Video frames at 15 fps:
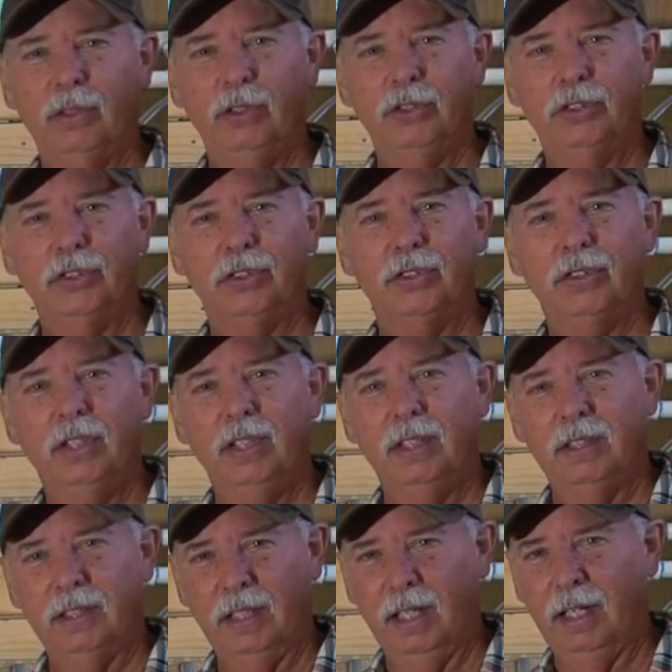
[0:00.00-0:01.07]
rooster
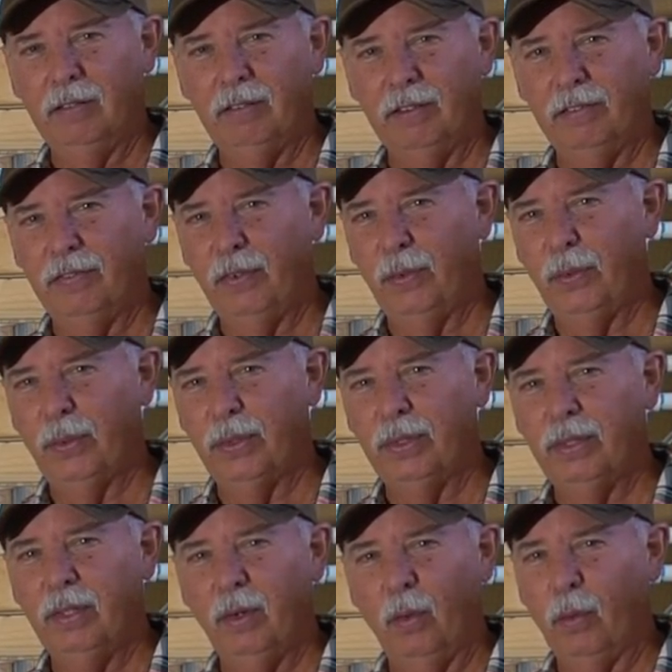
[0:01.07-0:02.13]
to every
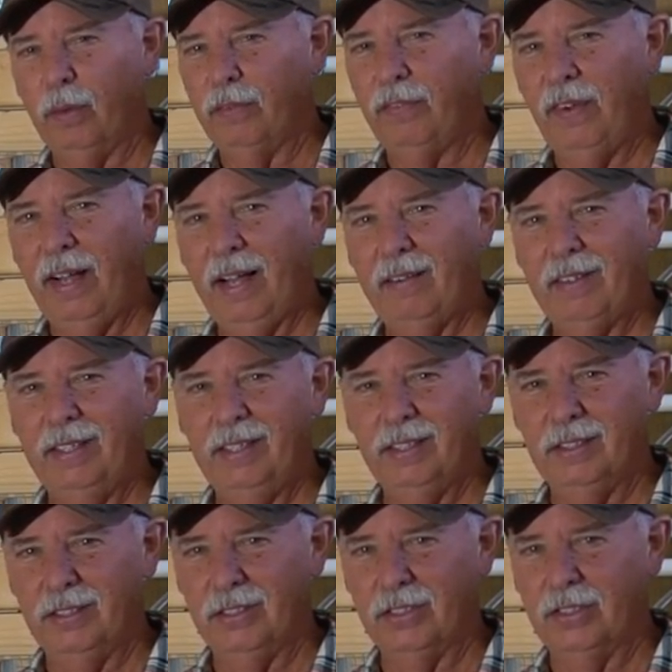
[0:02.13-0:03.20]
four or five
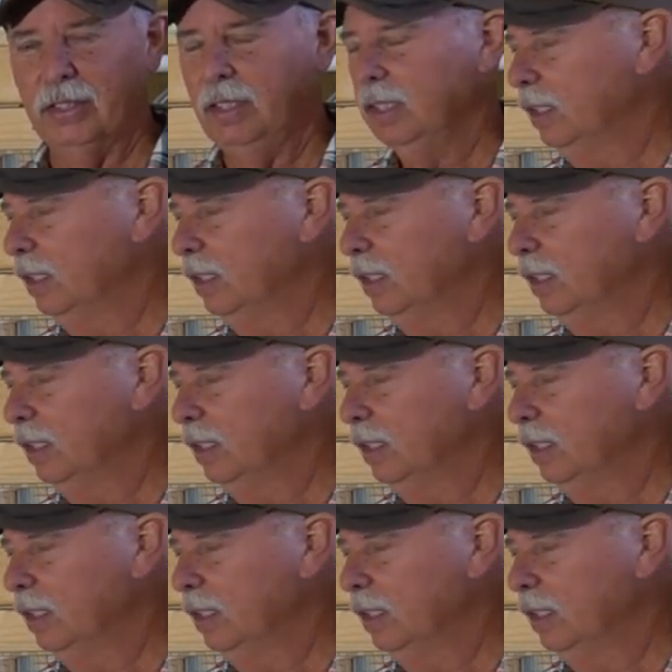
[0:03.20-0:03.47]
hens.